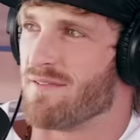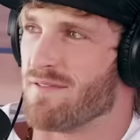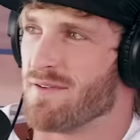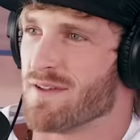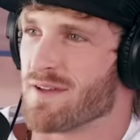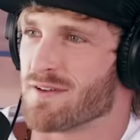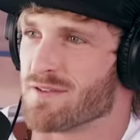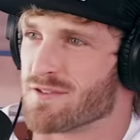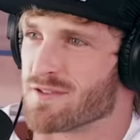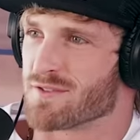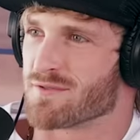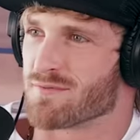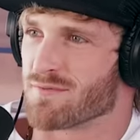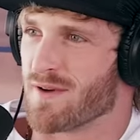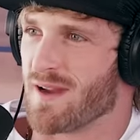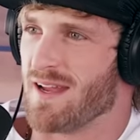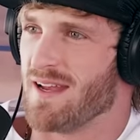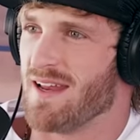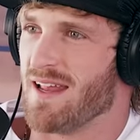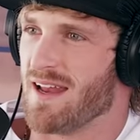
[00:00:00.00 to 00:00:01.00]
I feel like you're just
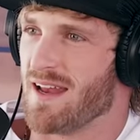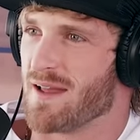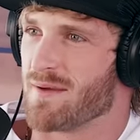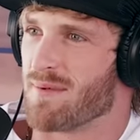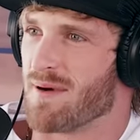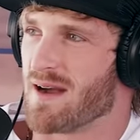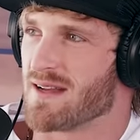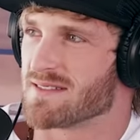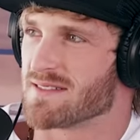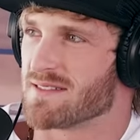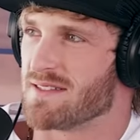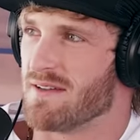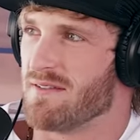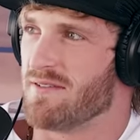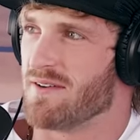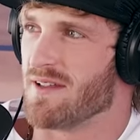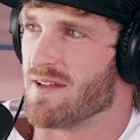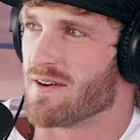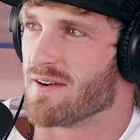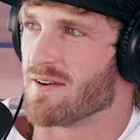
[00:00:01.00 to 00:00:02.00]
radiating
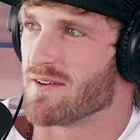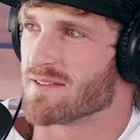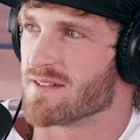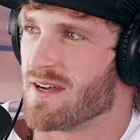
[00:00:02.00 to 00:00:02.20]
positivity at all